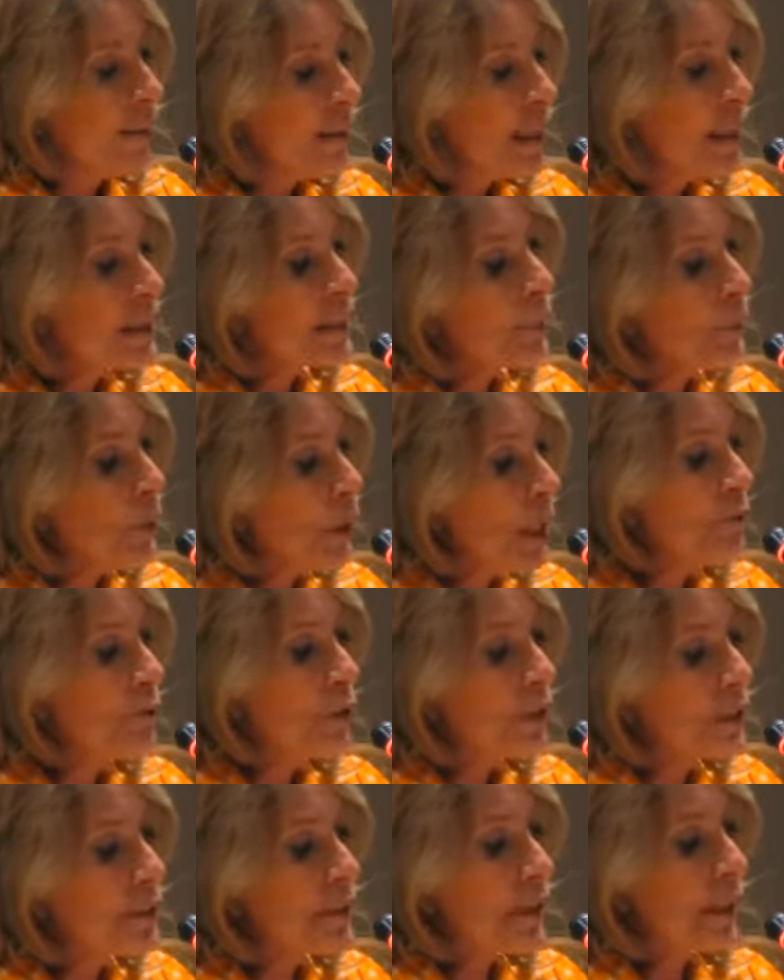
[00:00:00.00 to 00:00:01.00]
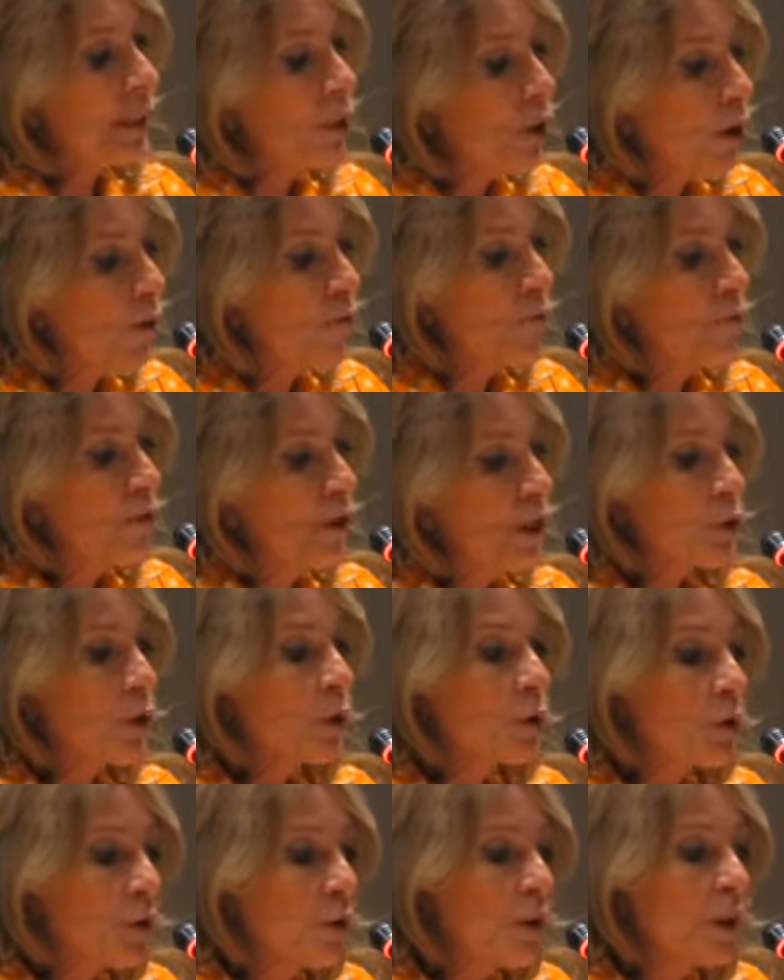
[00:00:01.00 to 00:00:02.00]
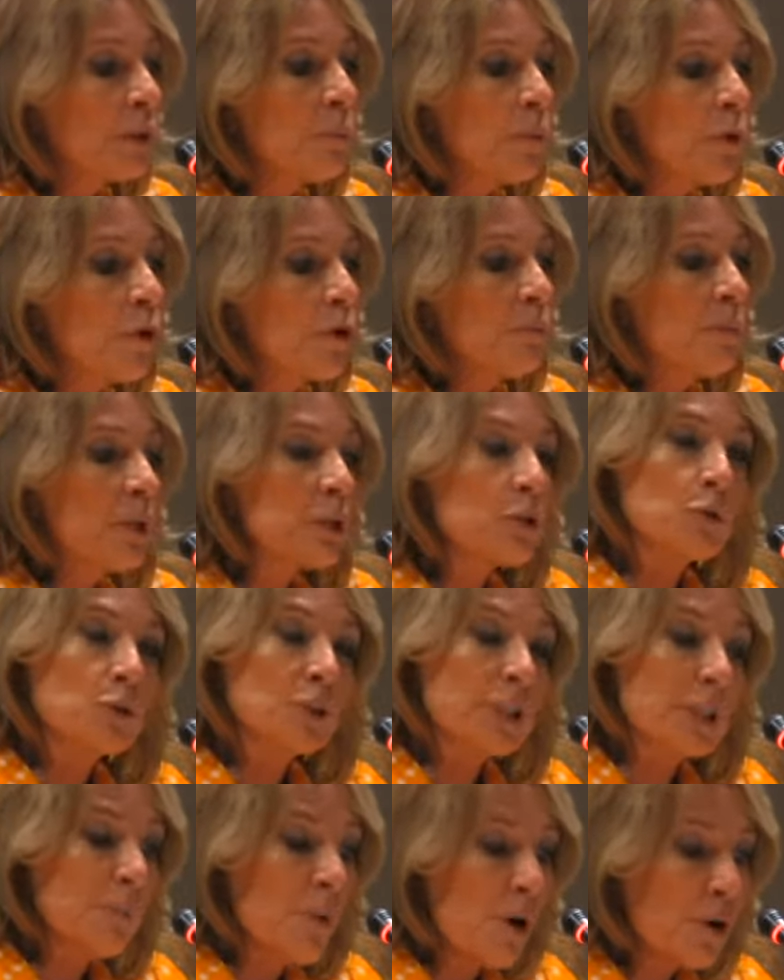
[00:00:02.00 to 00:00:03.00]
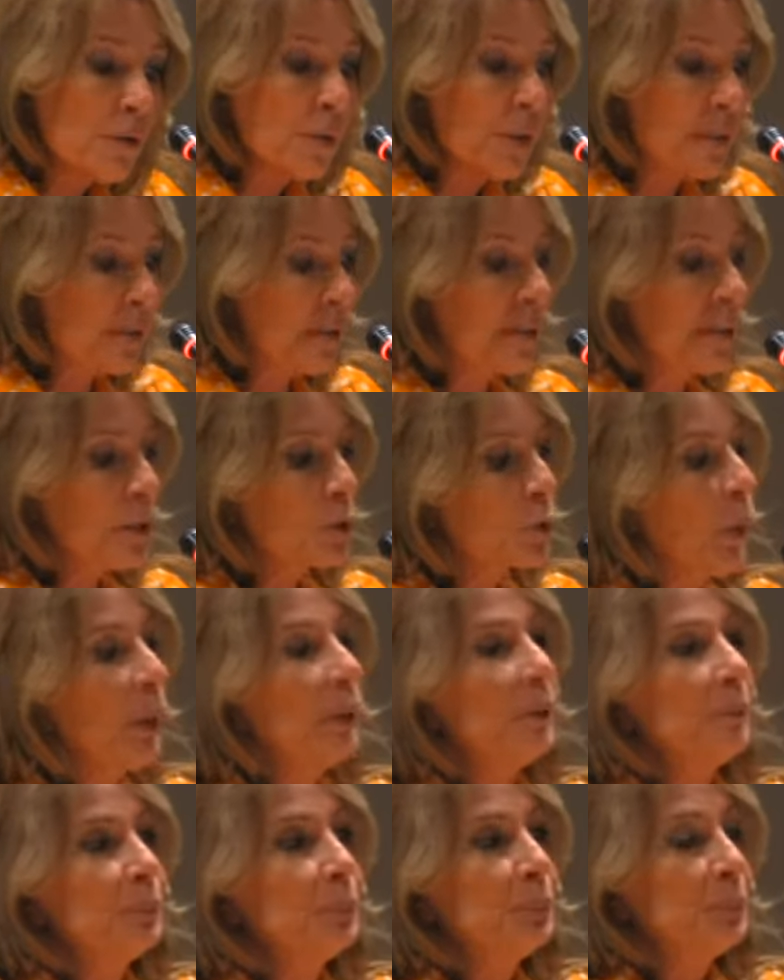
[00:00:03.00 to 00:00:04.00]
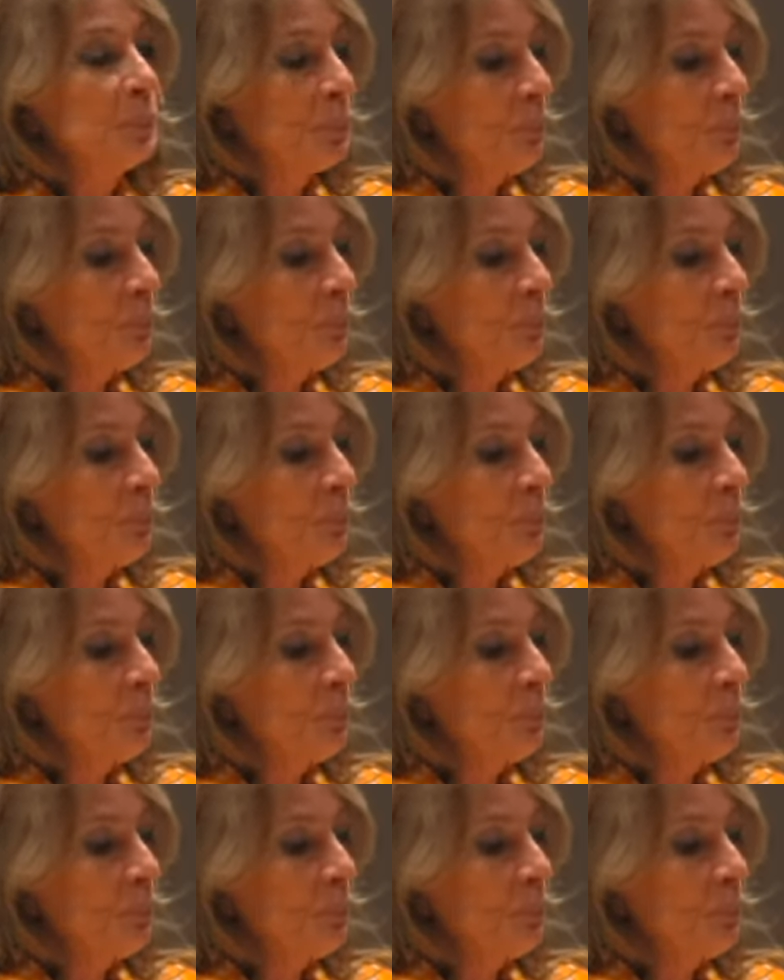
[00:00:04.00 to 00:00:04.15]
These upheavals and conflicts occur in more mature democracies as well.